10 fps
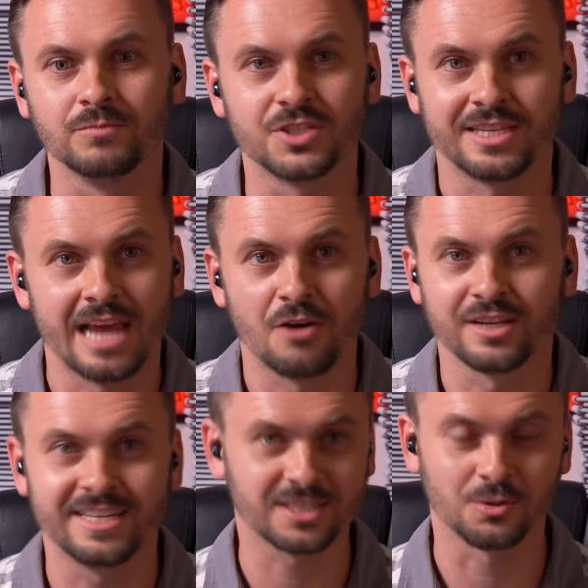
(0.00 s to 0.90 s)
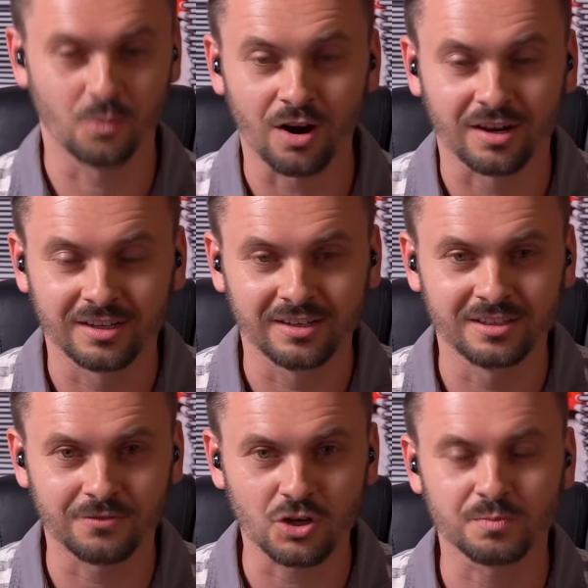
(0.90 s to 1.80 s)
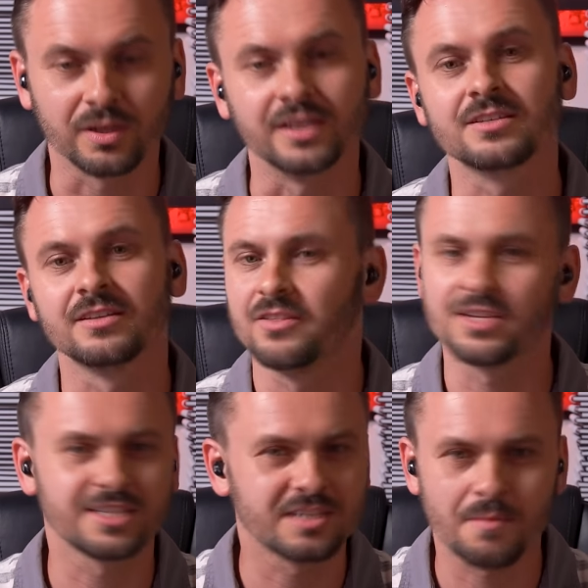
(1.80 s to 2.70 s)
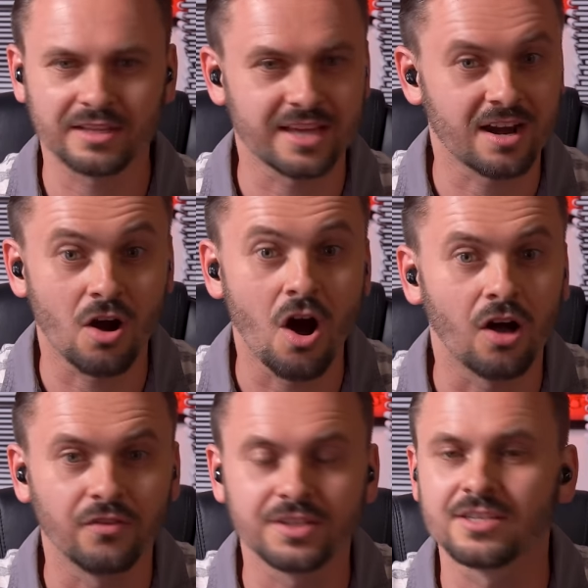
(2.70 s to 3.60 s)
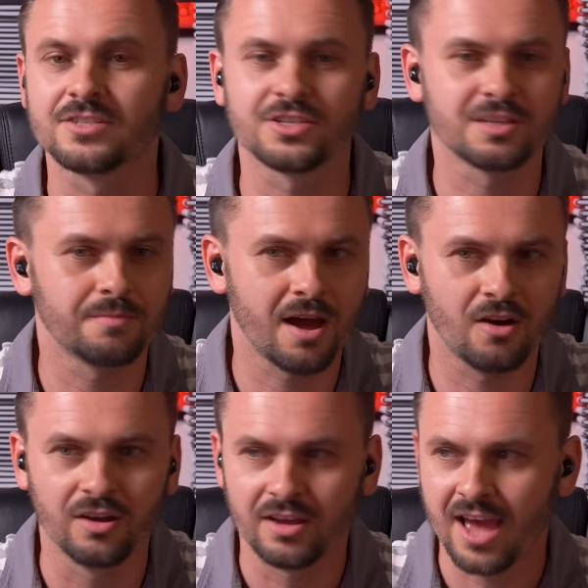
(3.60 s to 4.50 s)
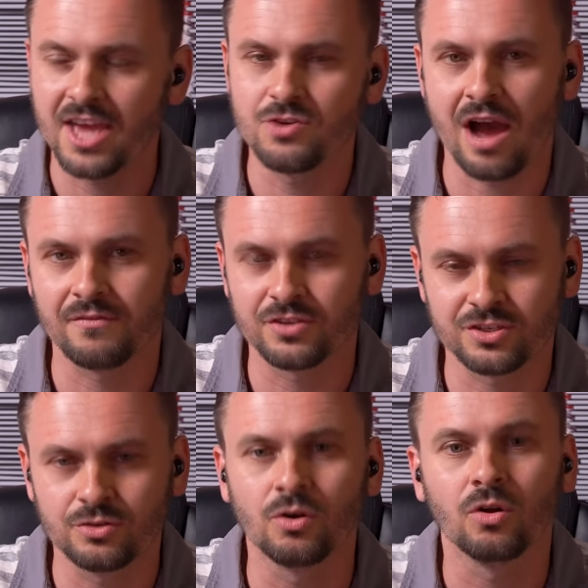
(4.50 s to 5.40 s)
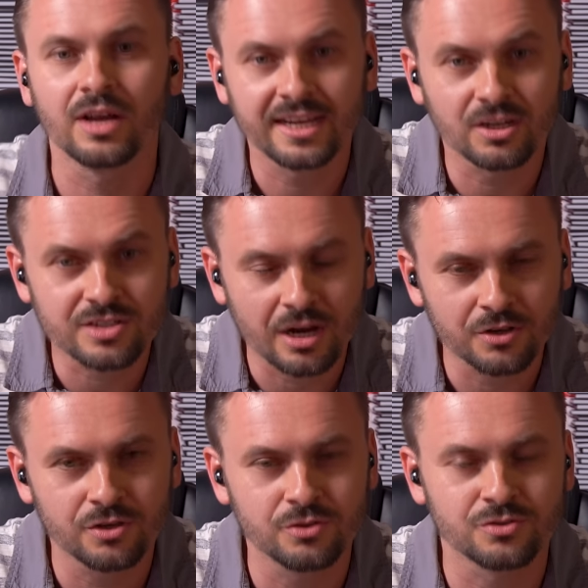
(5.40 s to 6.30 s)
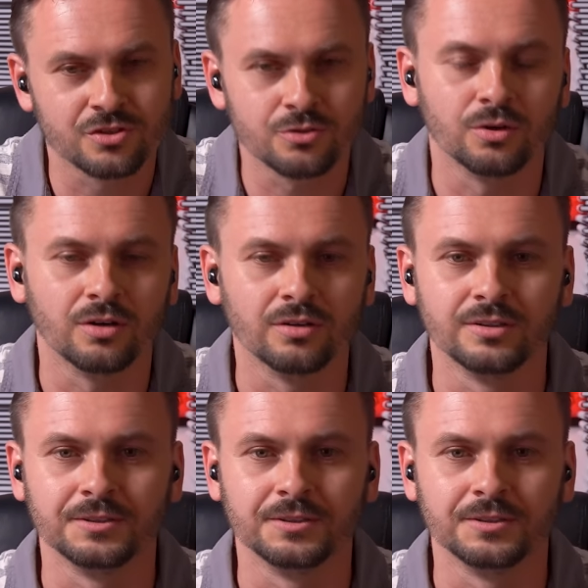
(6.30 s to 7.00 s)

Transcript: sit down and get to work in the first place. This isn't about that at all. This is just about, hey, you have this tool, here's how you use the tool.